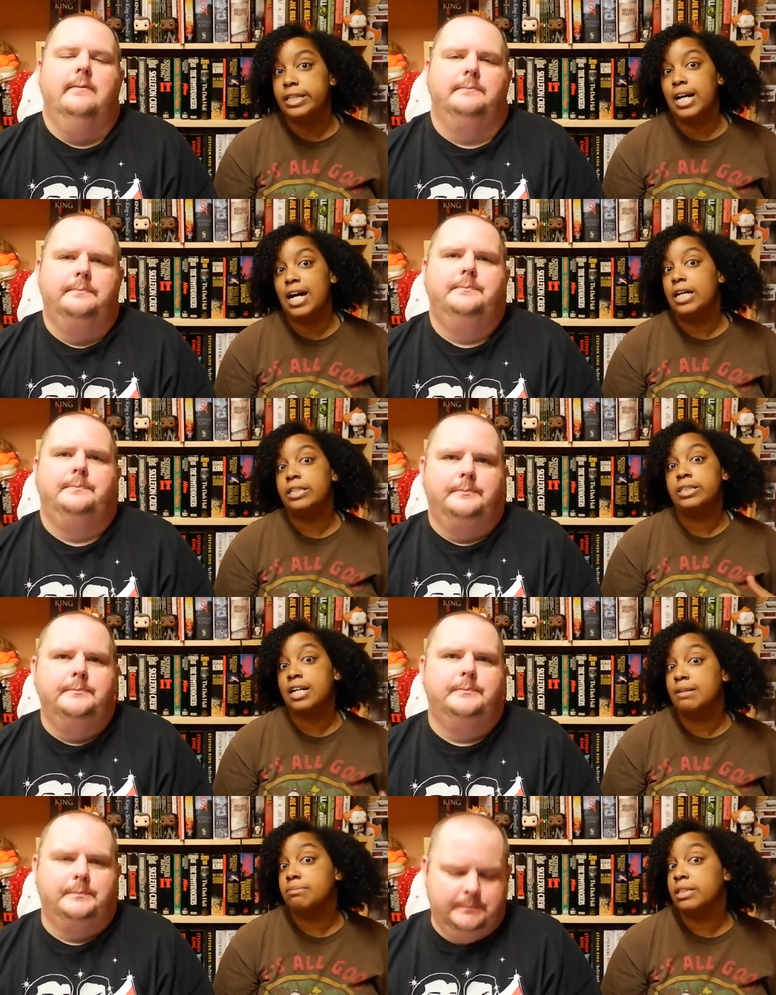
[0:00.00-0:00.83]
Speaker 1: he got
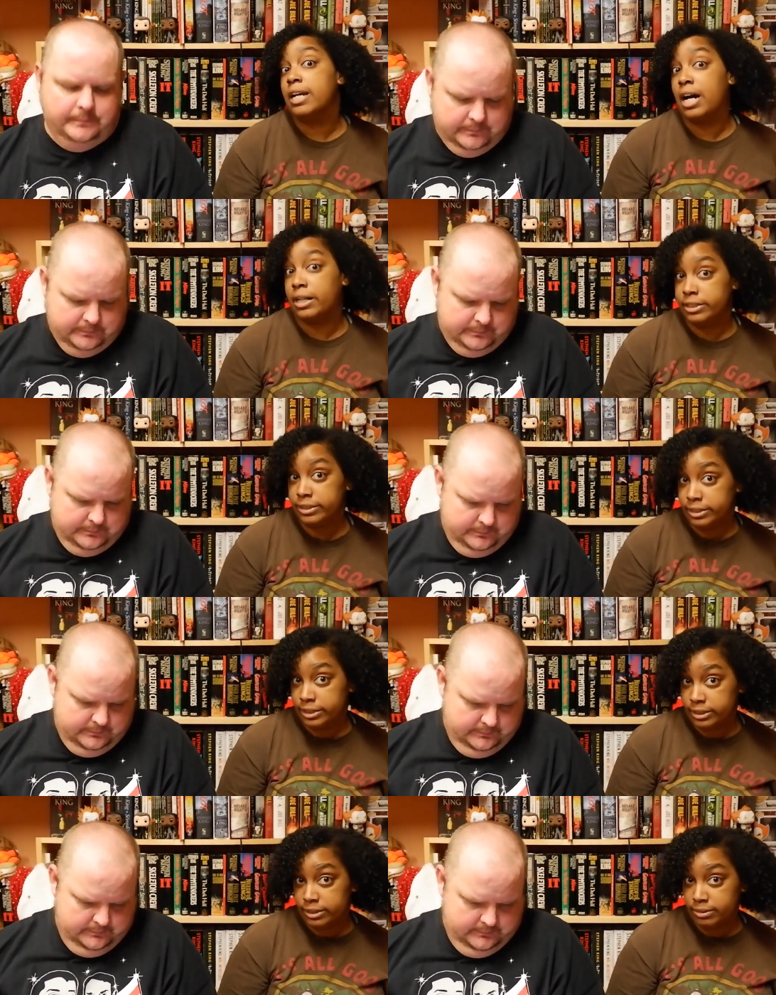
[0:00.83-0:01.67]
adopted out of the
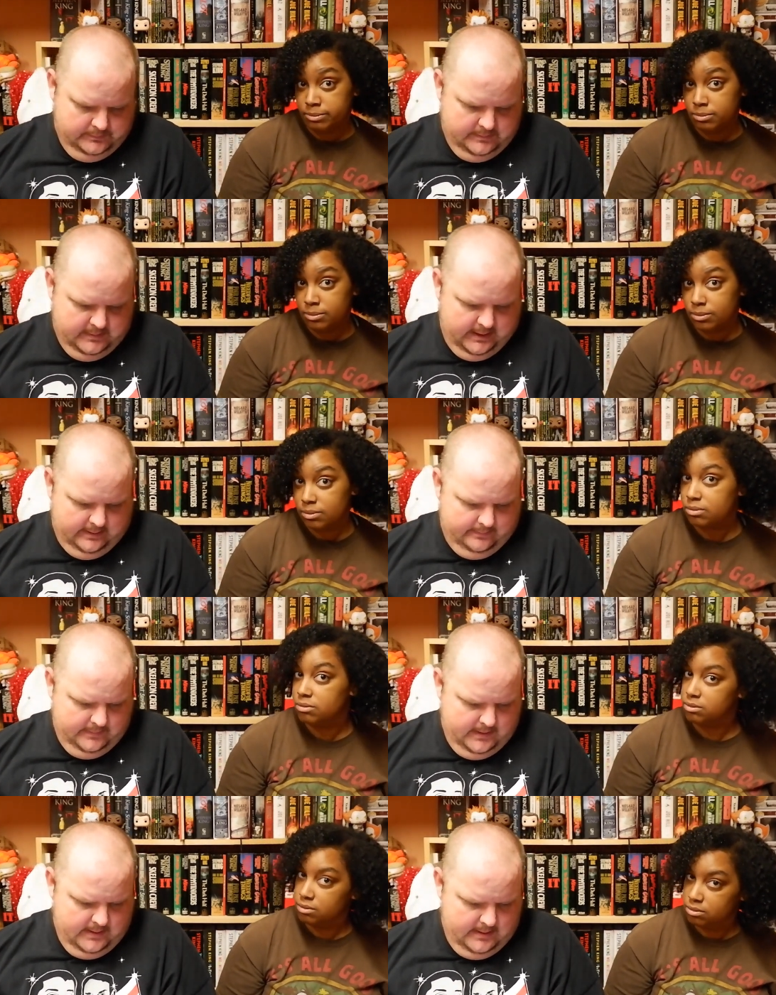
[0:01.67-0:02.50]
system?
Speaker 2: Yeah,
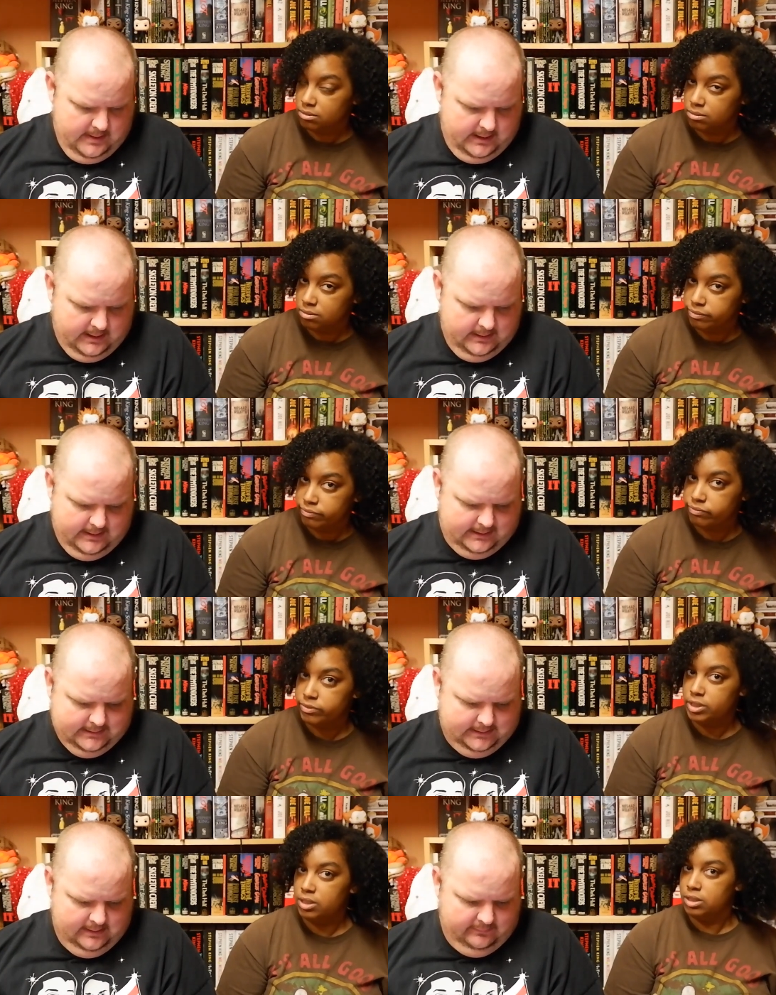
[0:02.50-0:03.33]
that
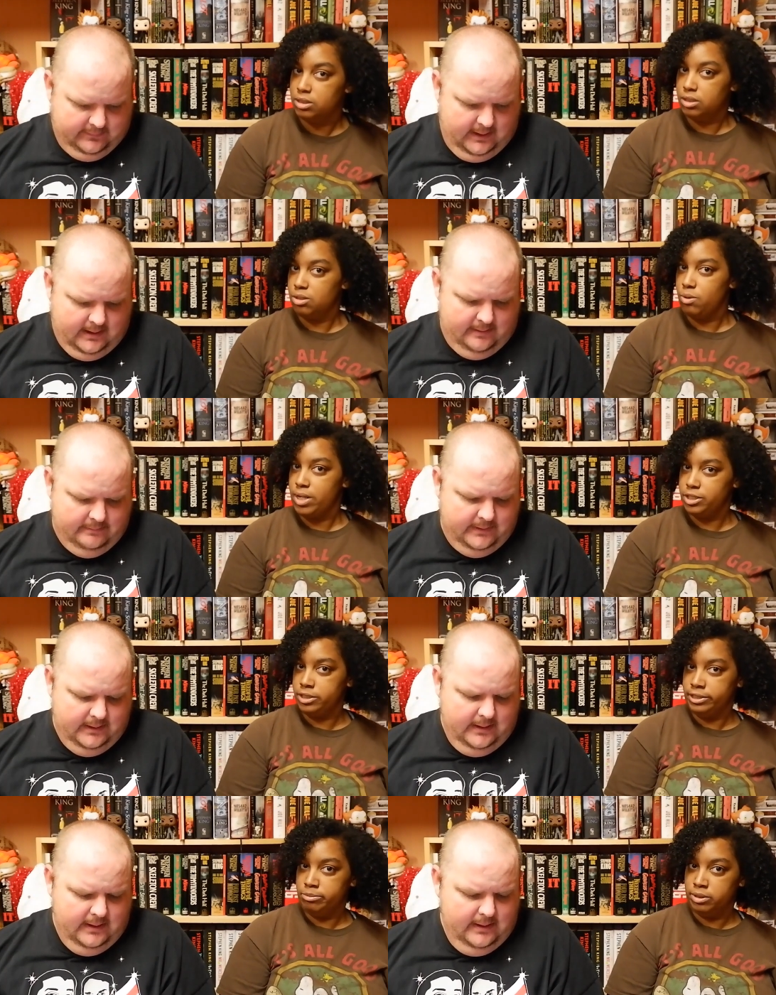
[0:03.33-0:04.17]
that stuff. Um,
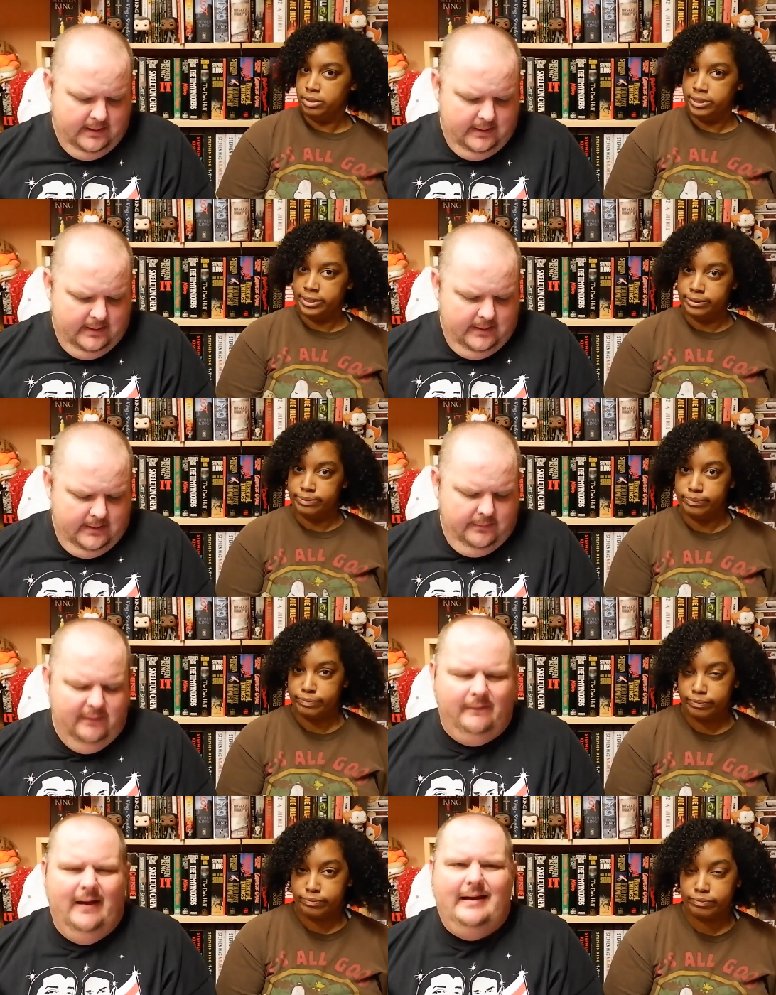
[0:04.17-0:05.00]
Speaker 1: questionable here.
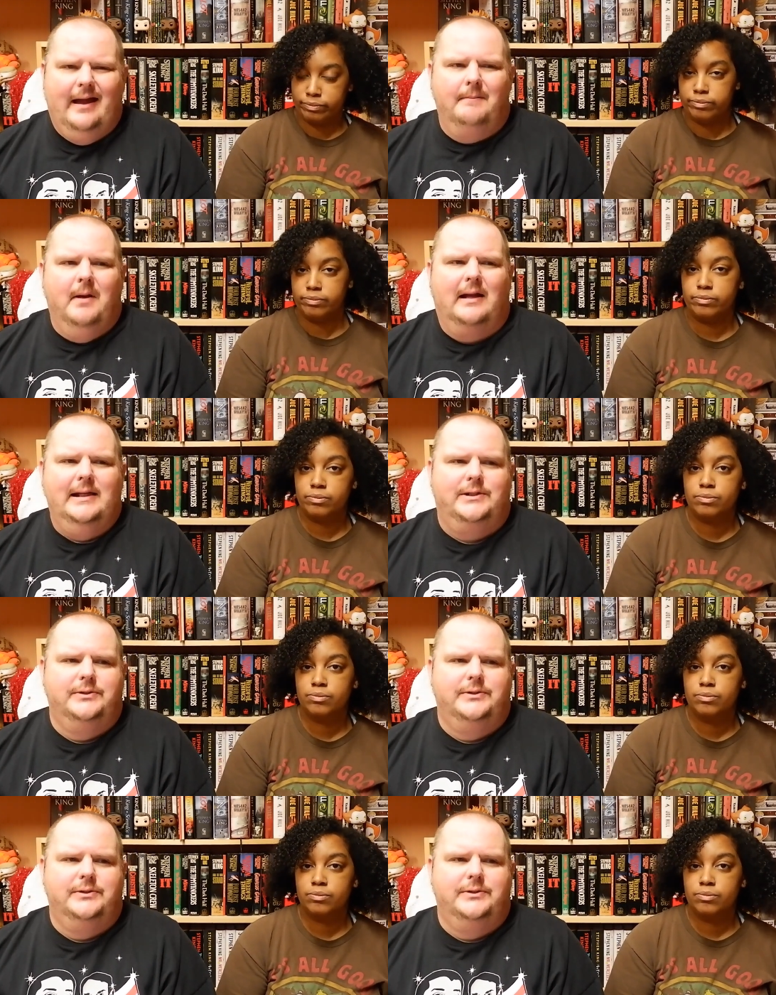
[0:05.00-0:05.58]
Speaker 2: We find out Molly